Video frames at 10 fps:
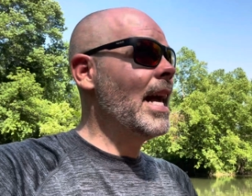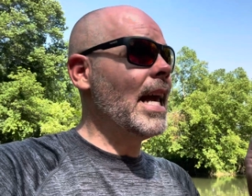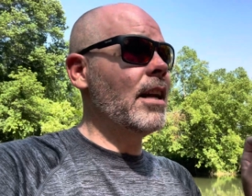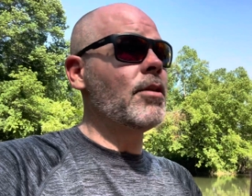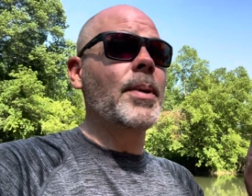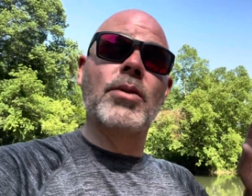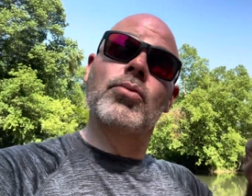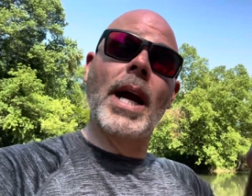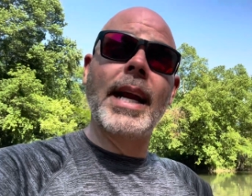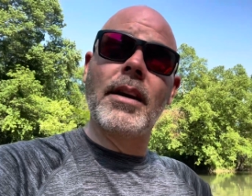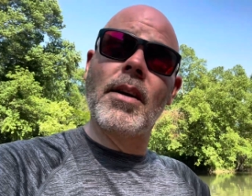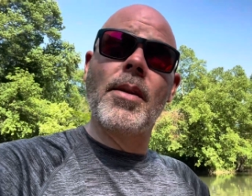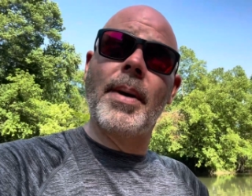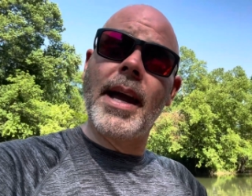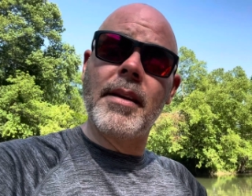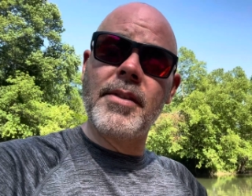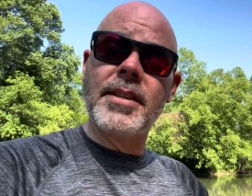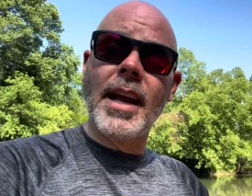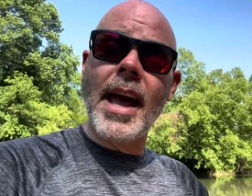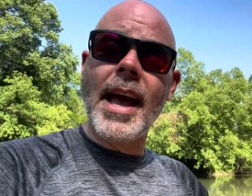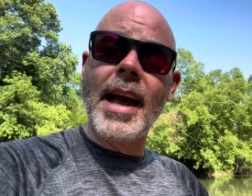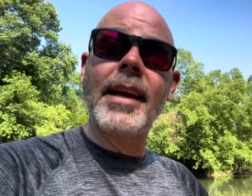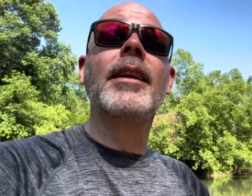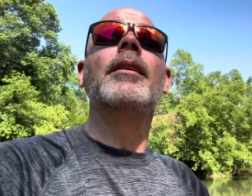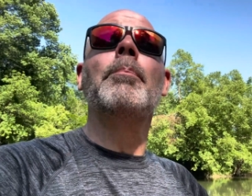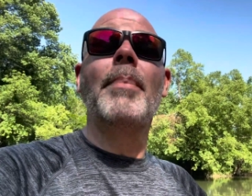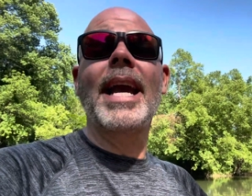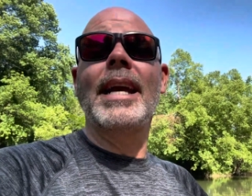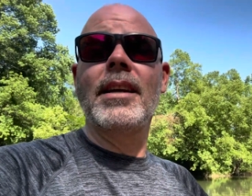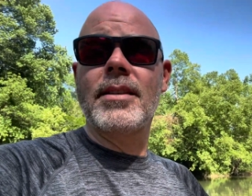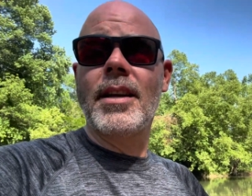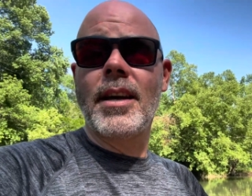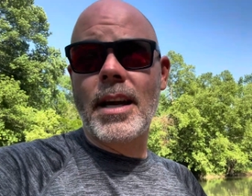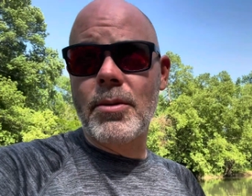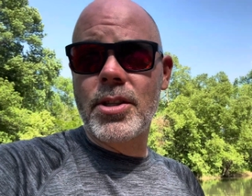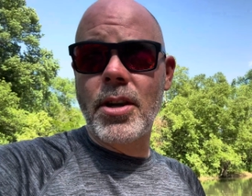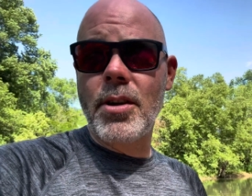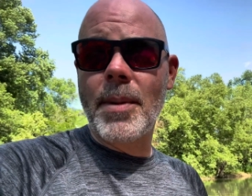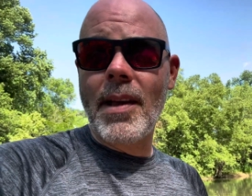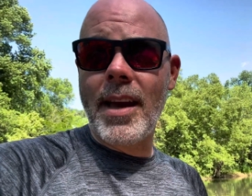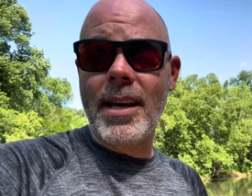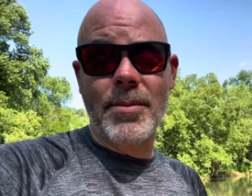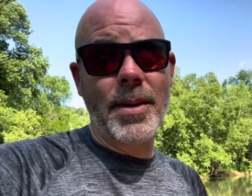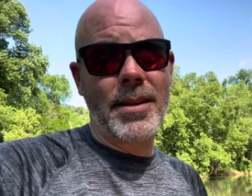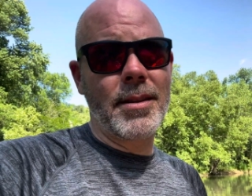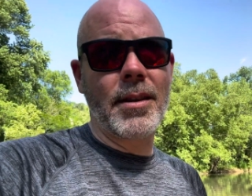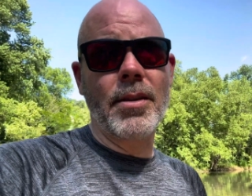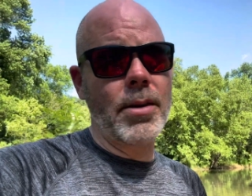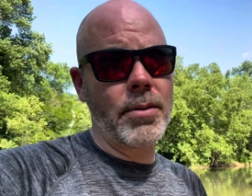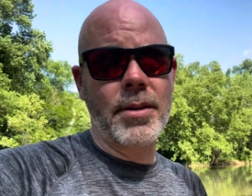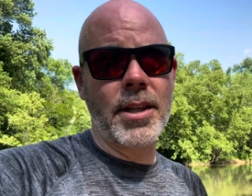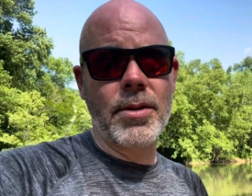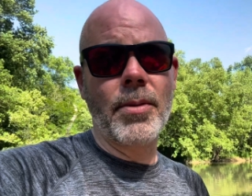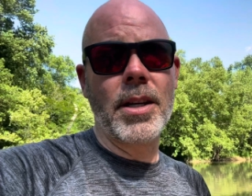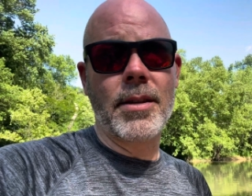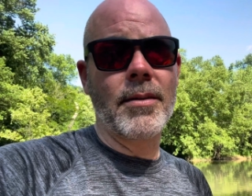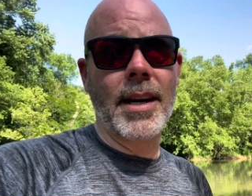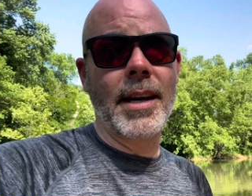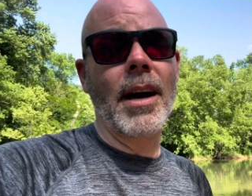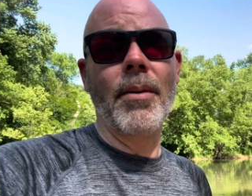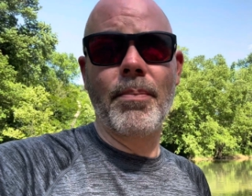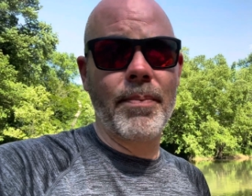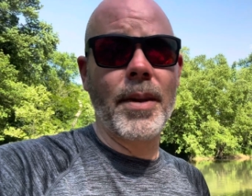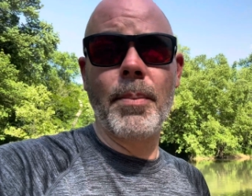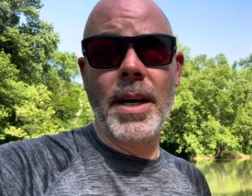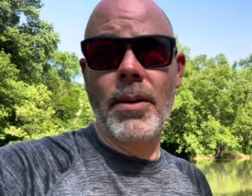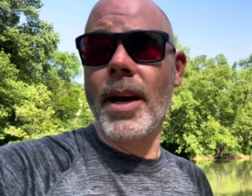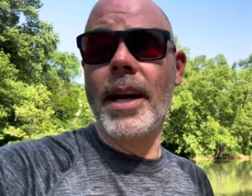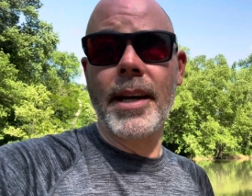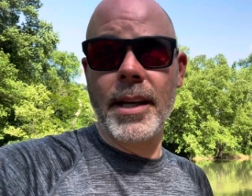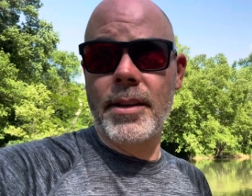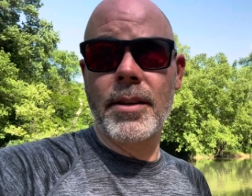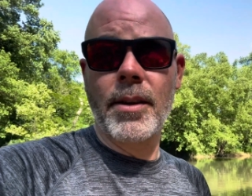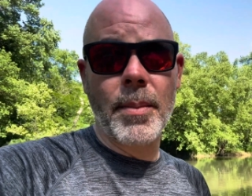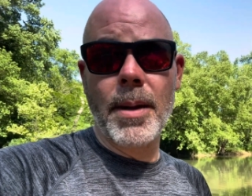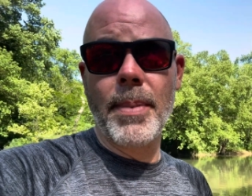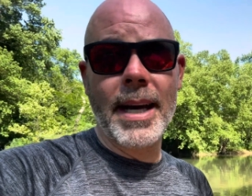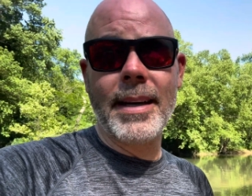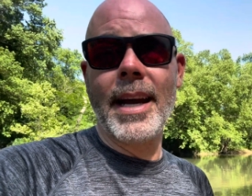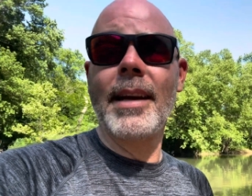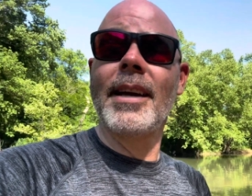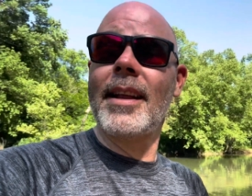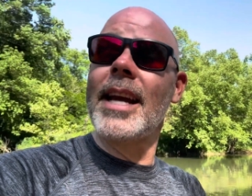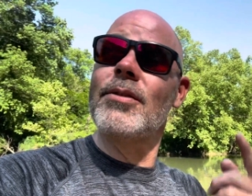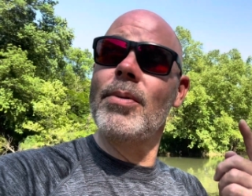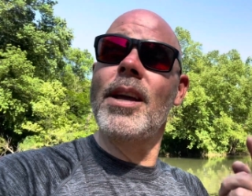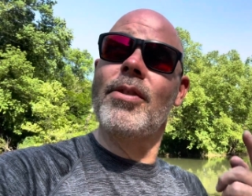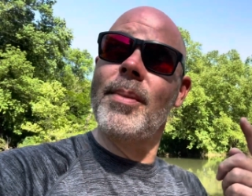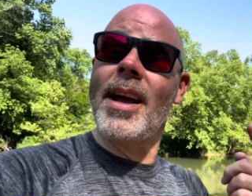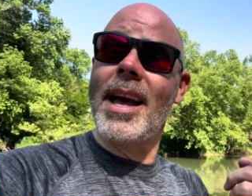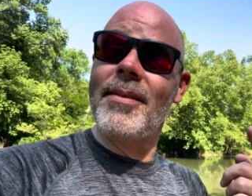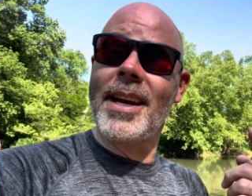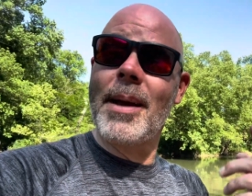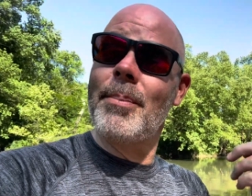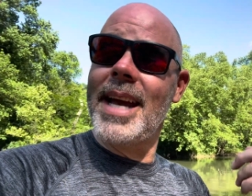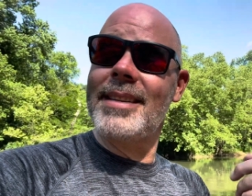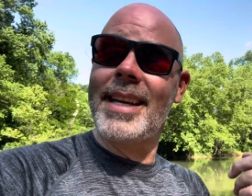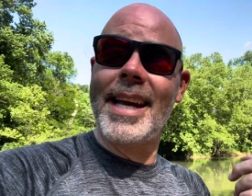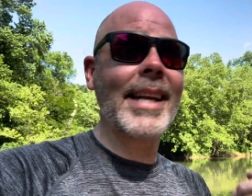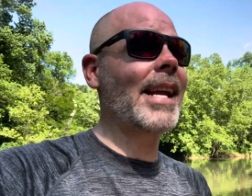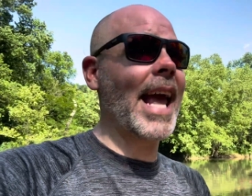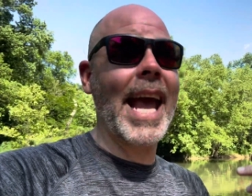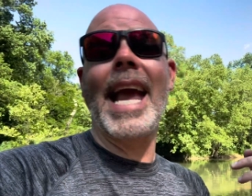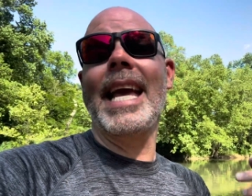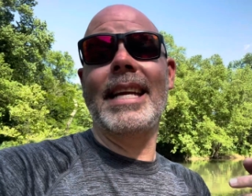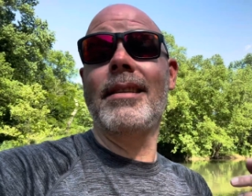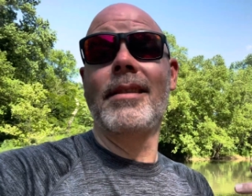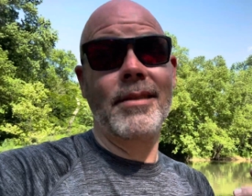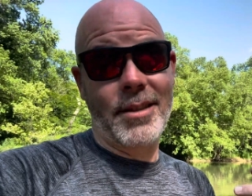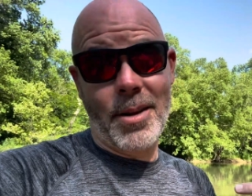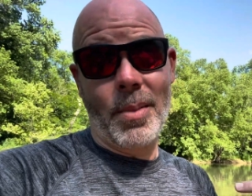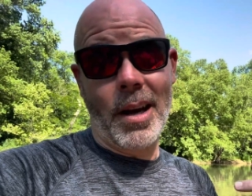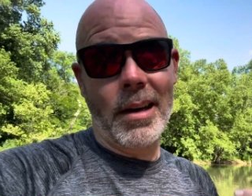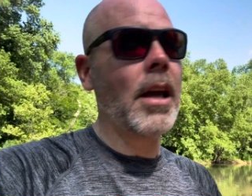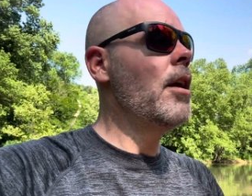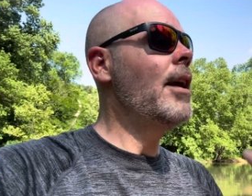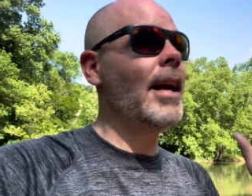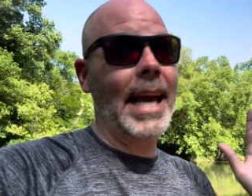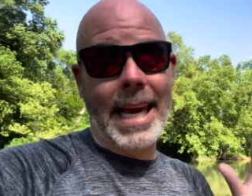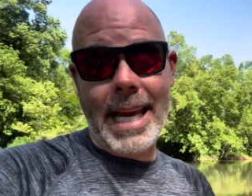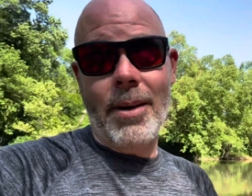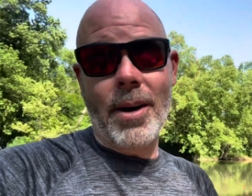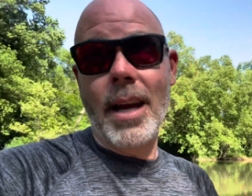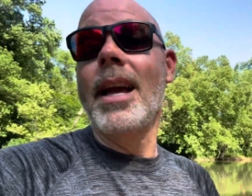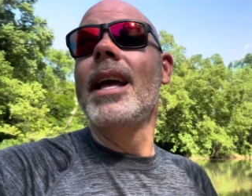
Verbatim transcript: it has been riding on the back of this kayak in the baking sun. I would show you my legs, but it's a gross situation right now. They're beat red and it's going to be a bad day. And that's with me having a base tan and sunblock. Anyway,